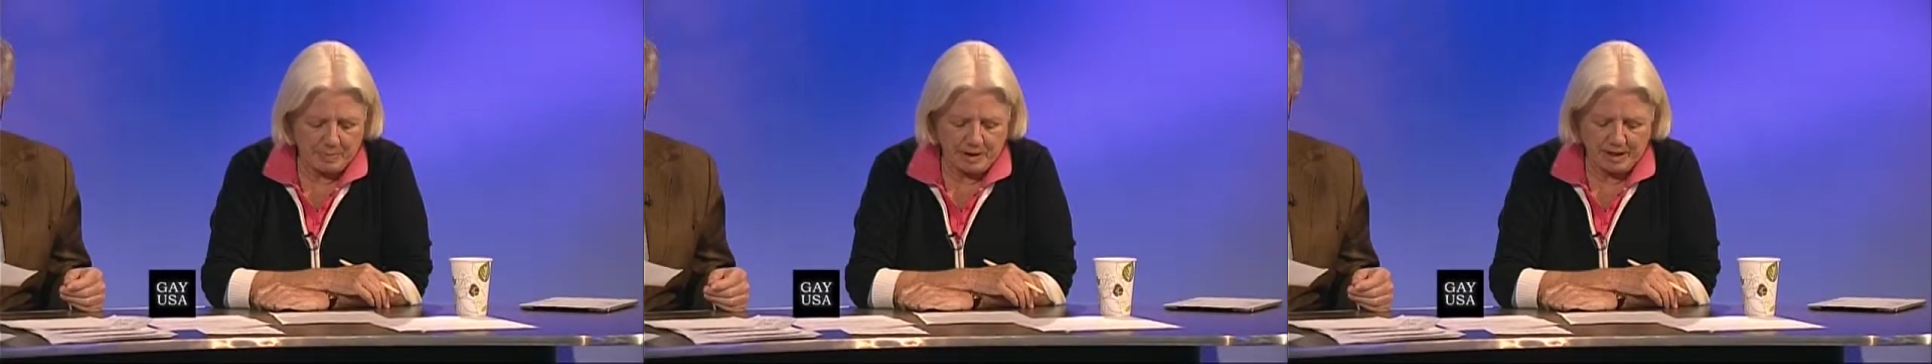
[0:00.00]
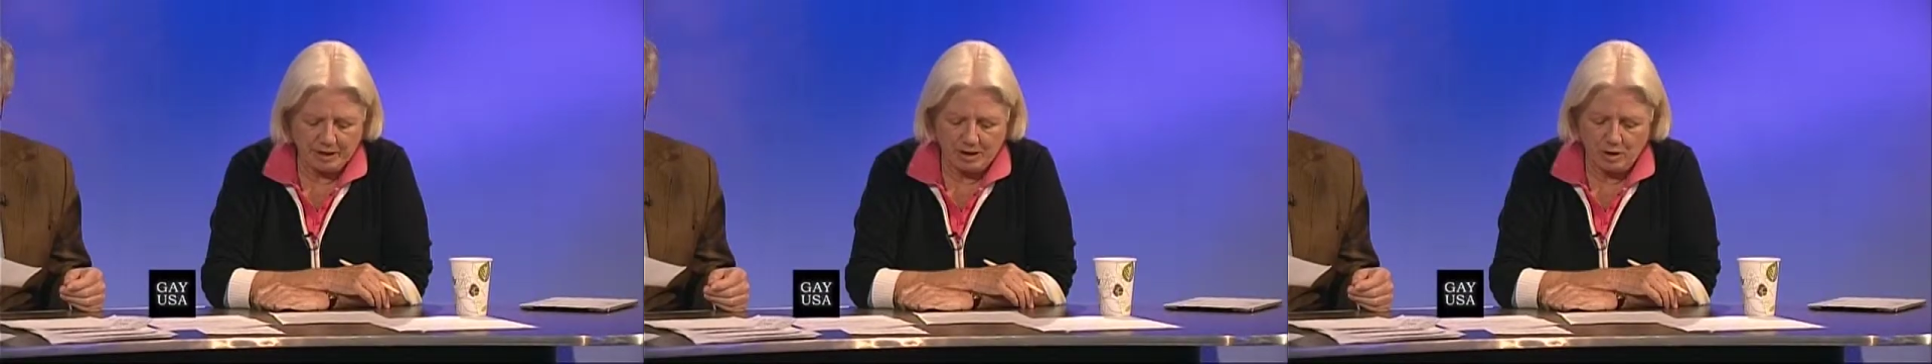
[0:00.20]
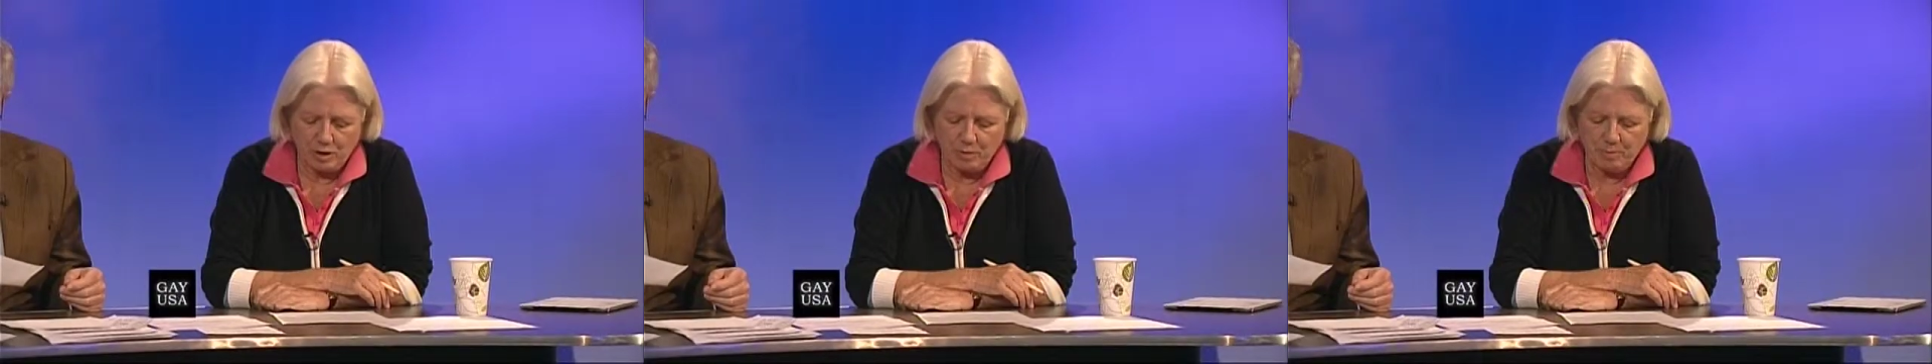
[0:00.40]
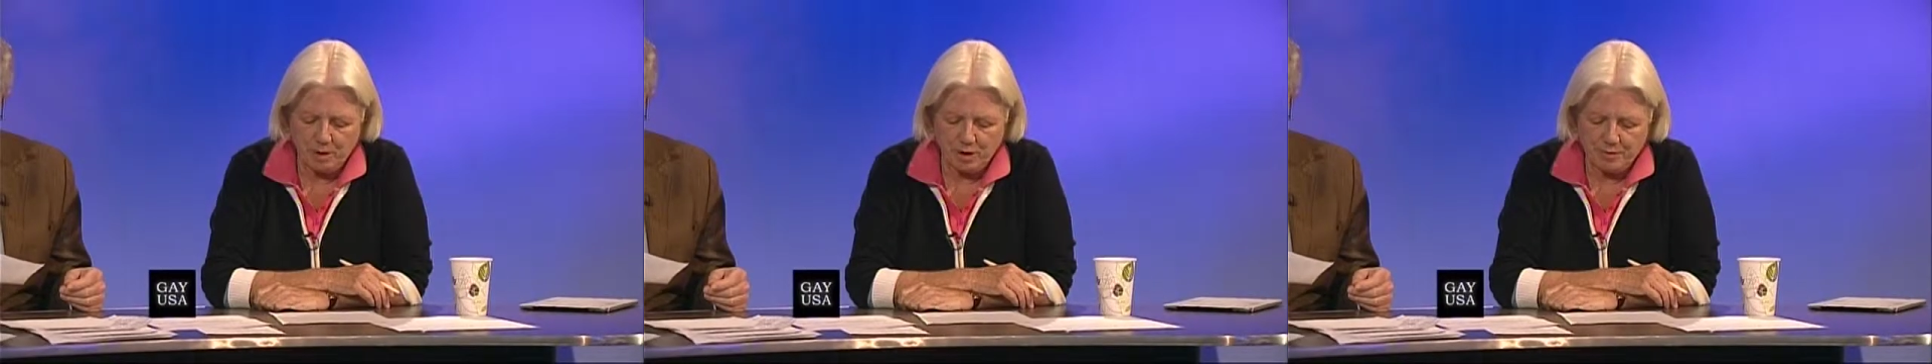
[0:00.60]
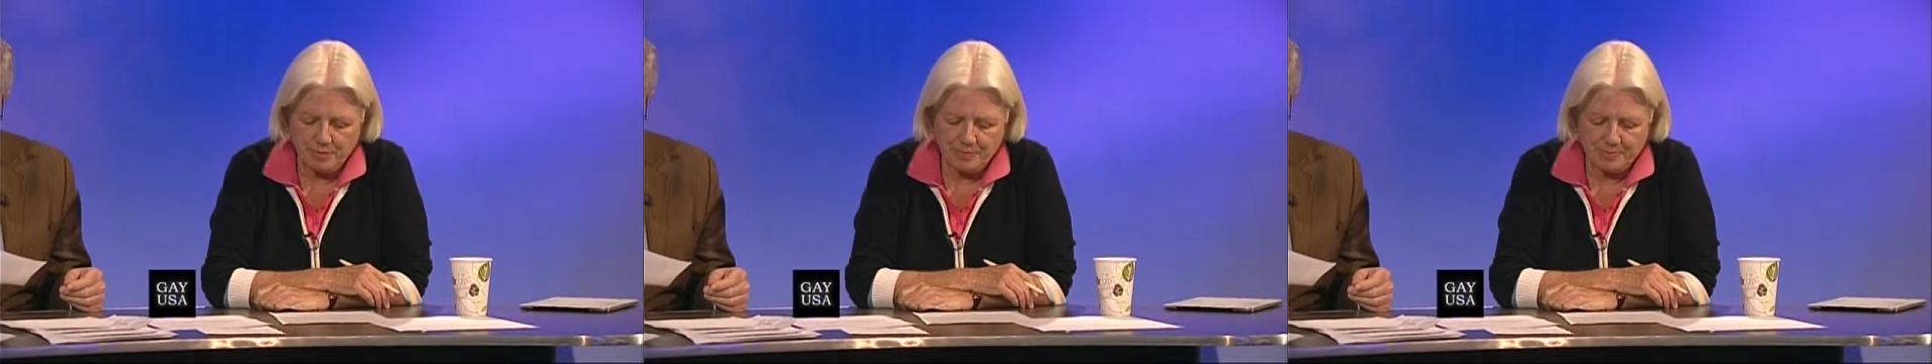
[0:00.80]

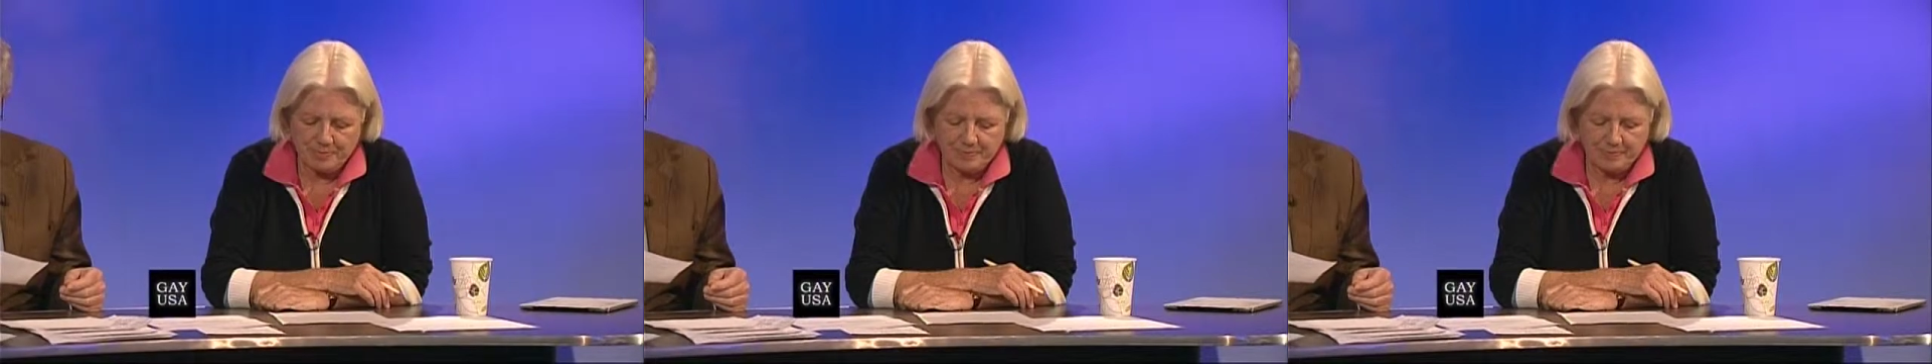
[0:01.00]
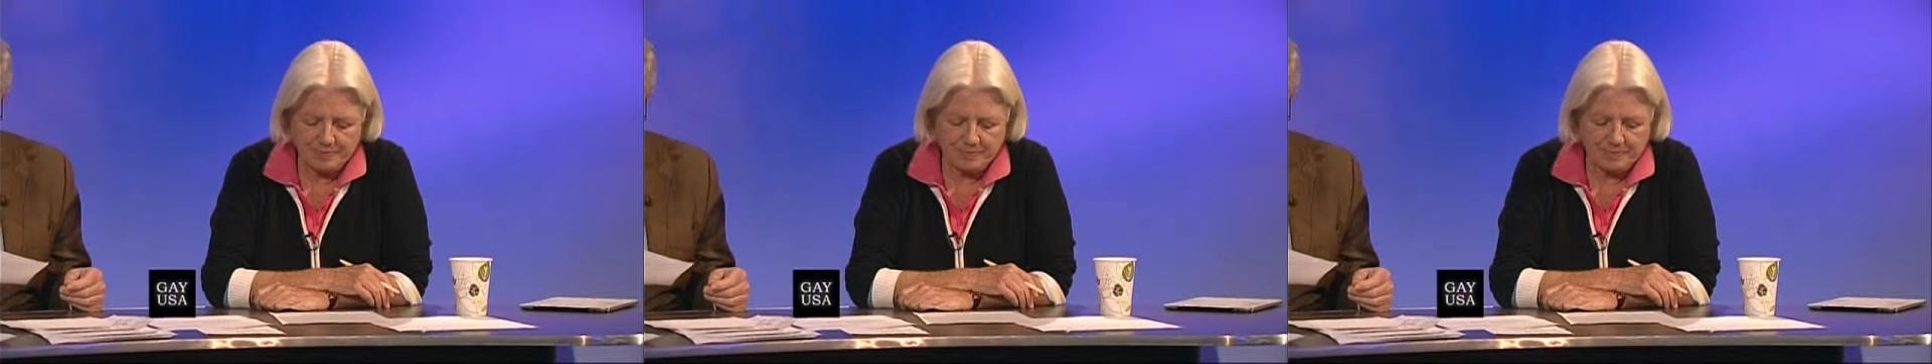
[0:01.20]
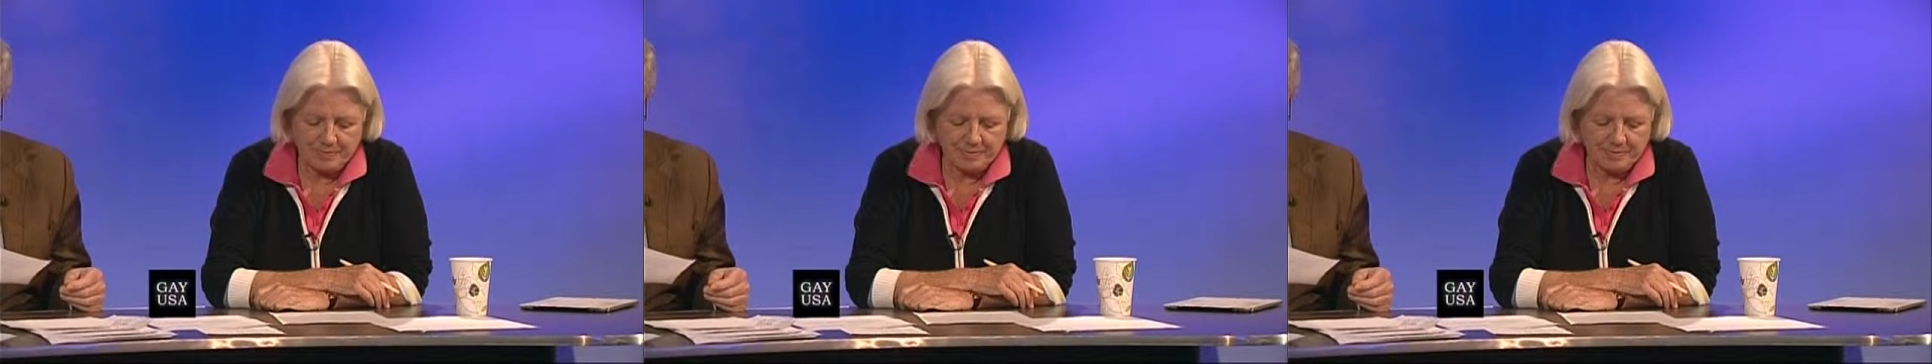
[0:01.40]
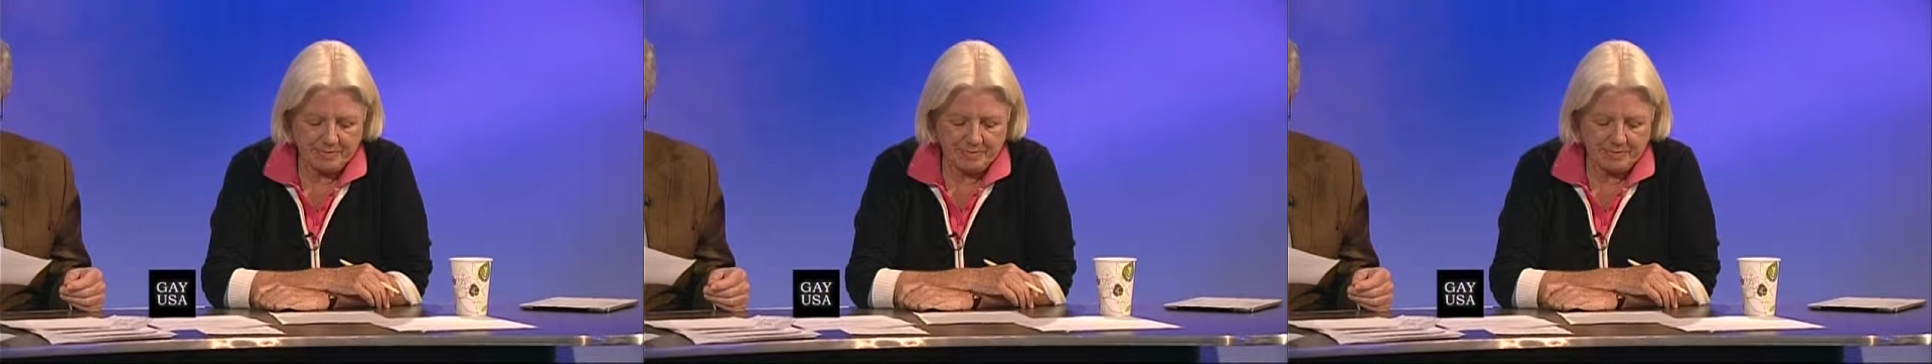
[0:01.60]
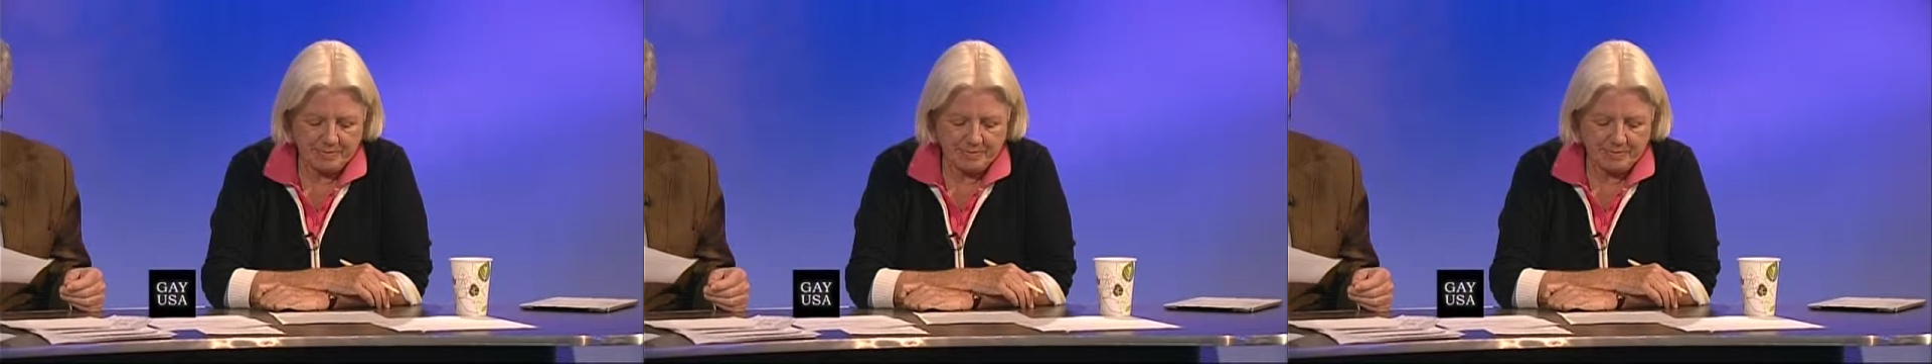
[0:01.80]
Bencomo. Yeah.